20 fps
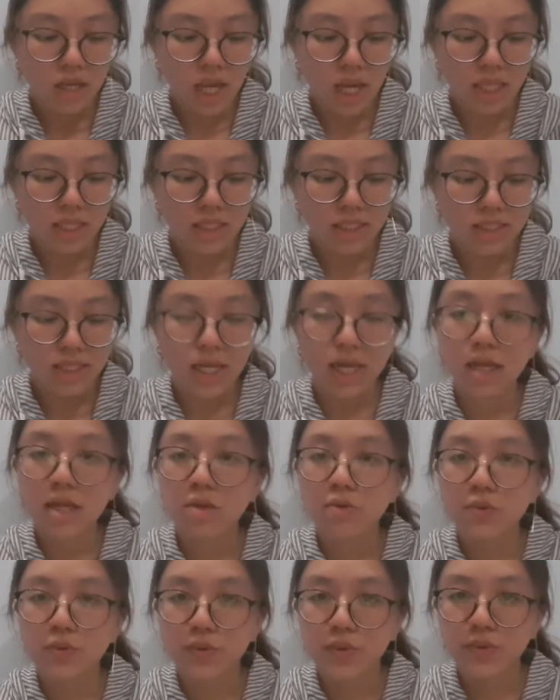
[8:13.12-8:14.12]
And the
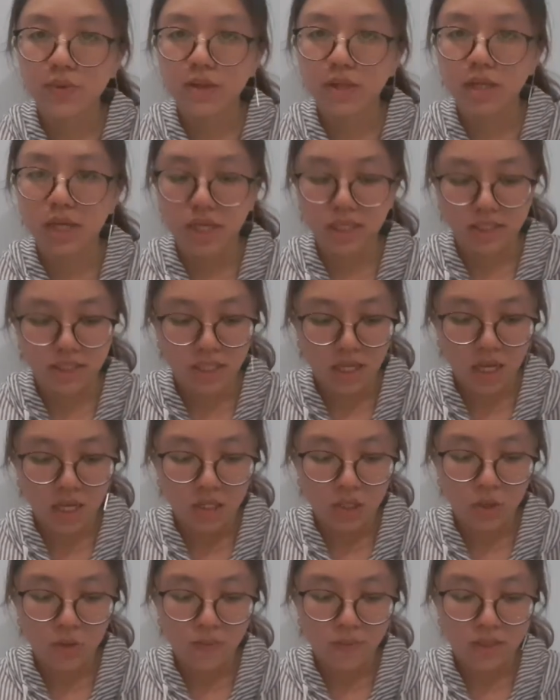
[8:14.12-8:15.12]
second rule is
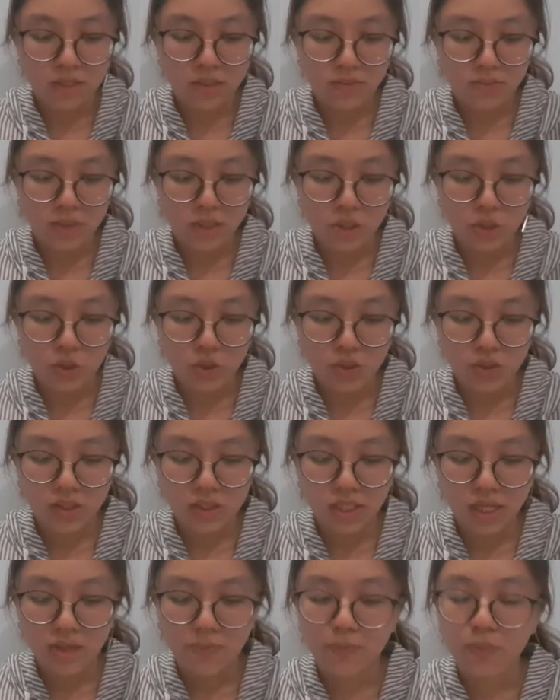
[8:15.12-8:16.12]
you must be sure
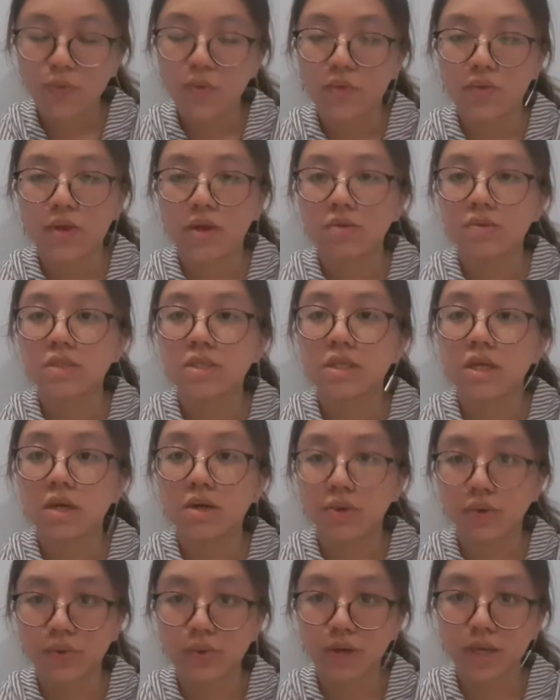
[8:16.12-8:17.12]
that pronouns
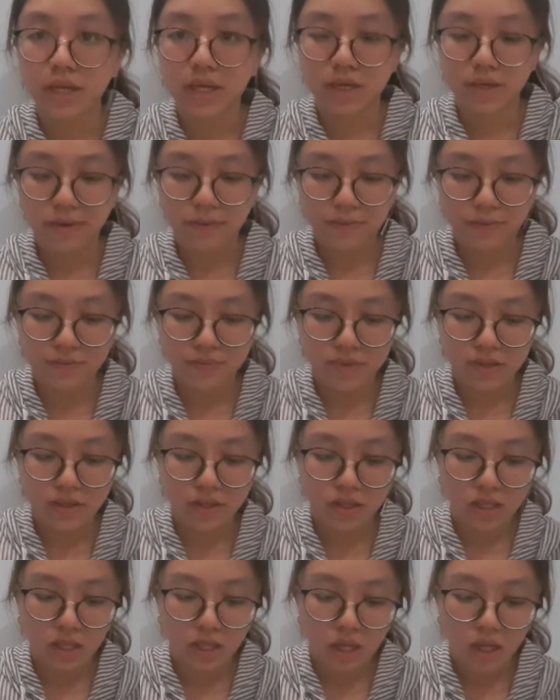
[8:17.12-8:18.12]
agree.
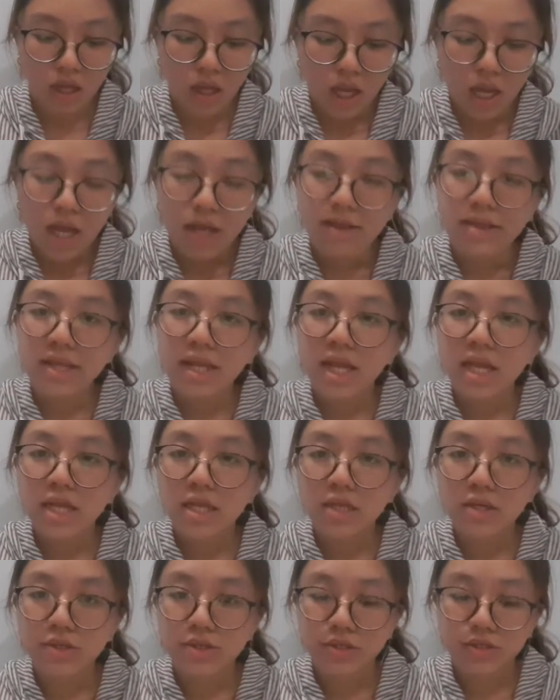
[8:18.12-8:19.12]

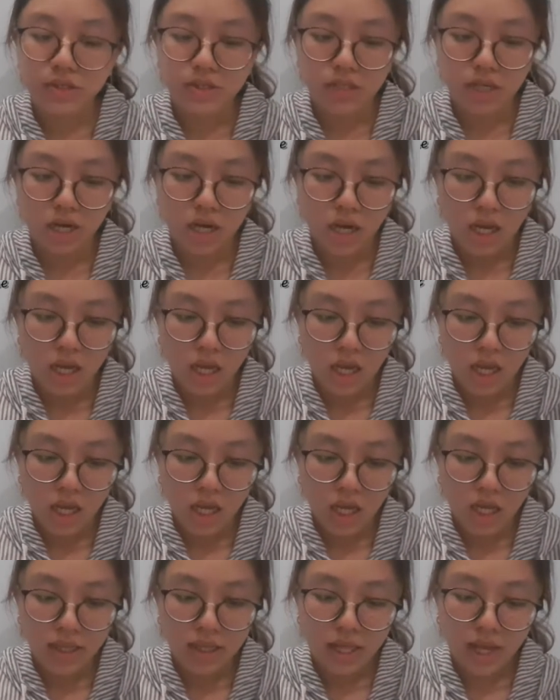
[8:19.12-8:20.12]
Neither
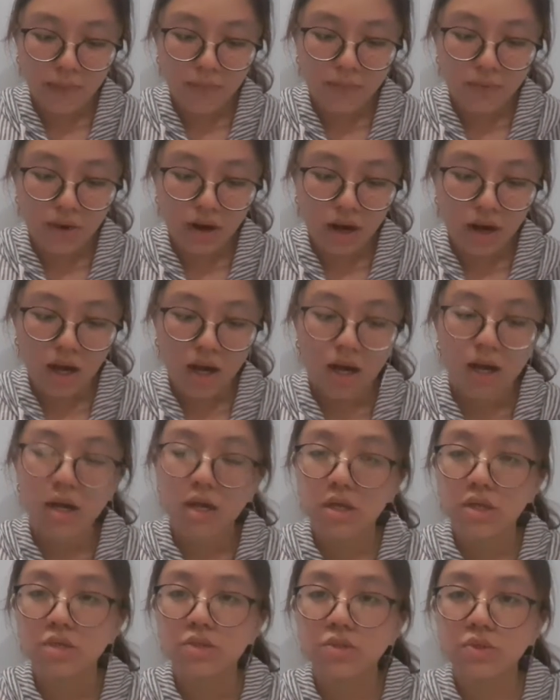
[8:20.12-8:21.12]
Deborah
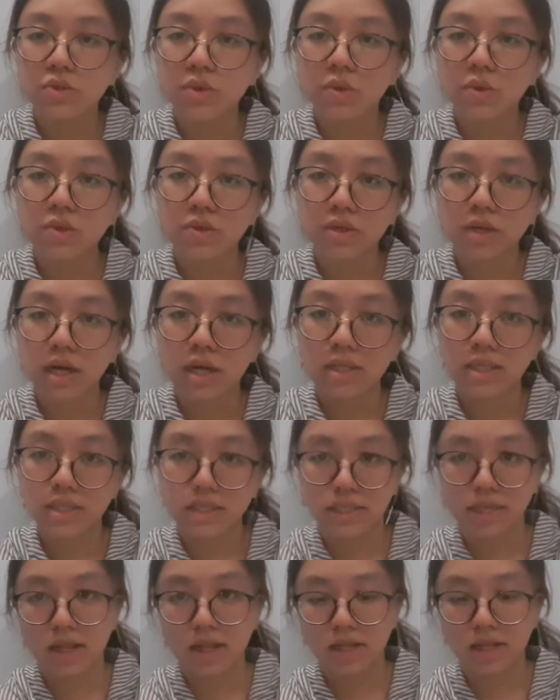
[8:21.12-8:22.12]
nor
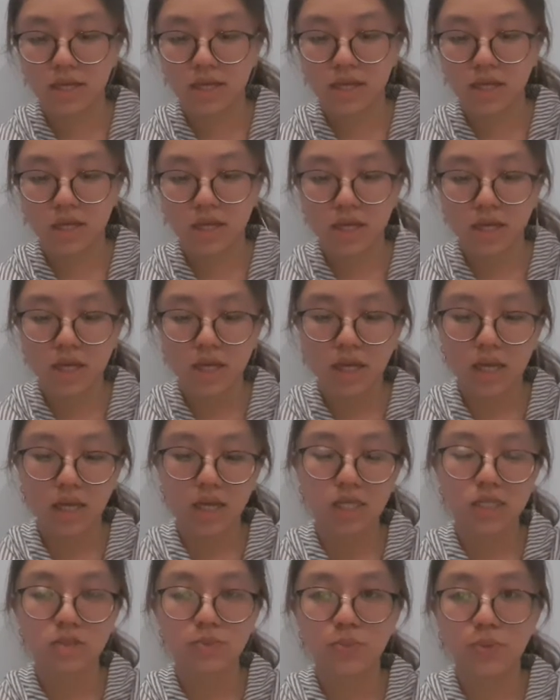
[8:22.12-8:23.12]
Sally
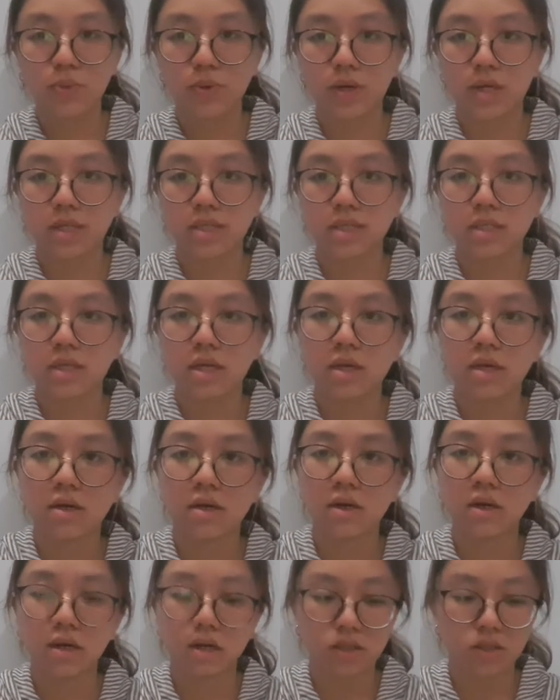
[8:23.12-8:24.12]
expressed
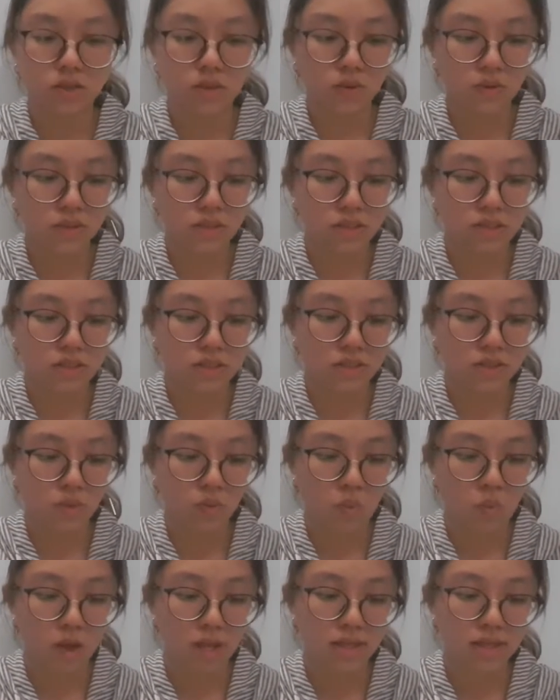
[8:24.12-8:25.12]
her annoyance
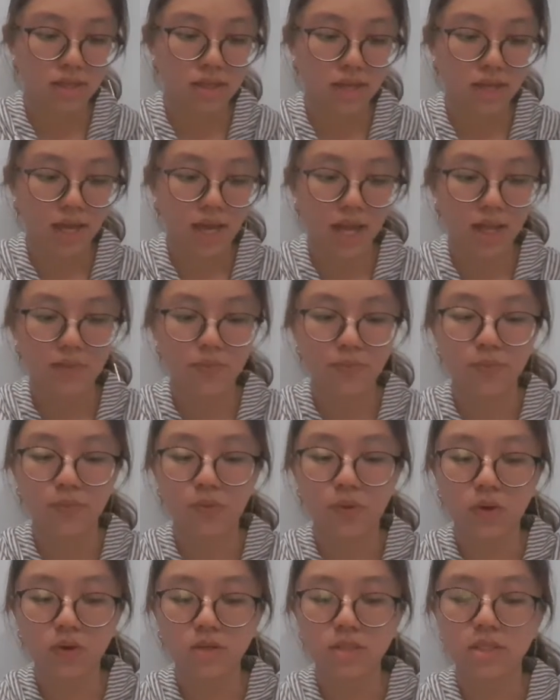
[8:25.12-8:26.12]
when the cat
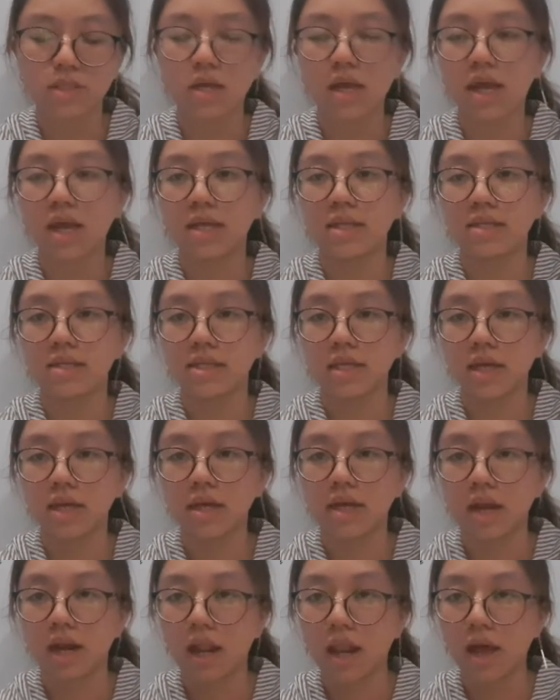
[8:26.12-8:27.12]
broke the
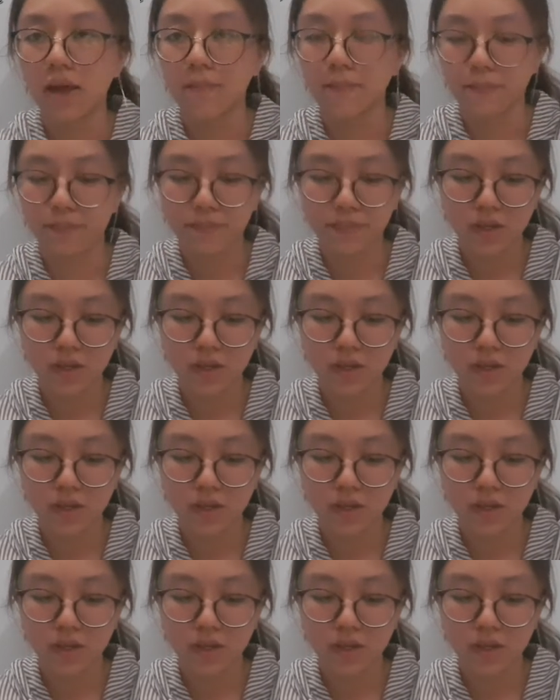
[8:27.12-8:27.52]
antique lamp.